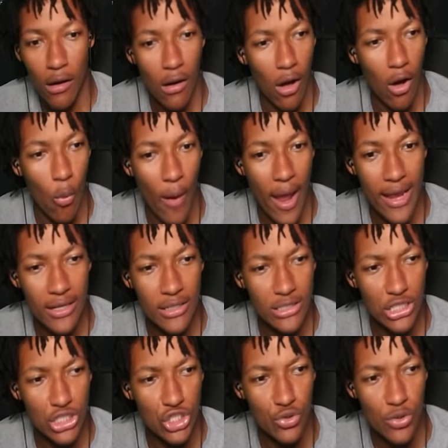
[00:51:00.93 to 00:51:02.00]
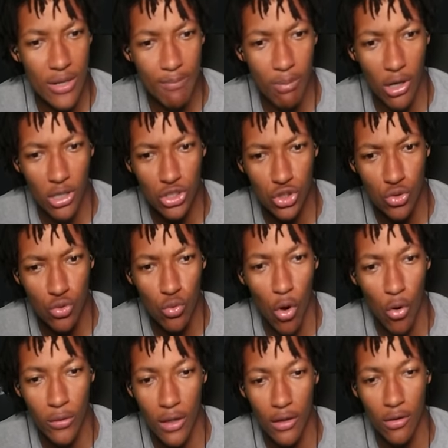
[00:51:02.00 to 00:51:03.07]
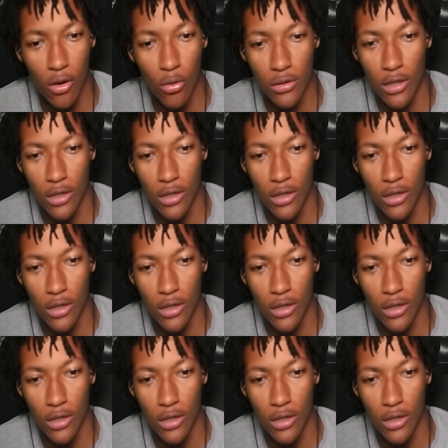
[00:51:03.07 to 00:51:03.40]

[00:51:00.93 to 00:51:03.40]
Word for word: Awakening the Dream Part two. Hold on, hold on,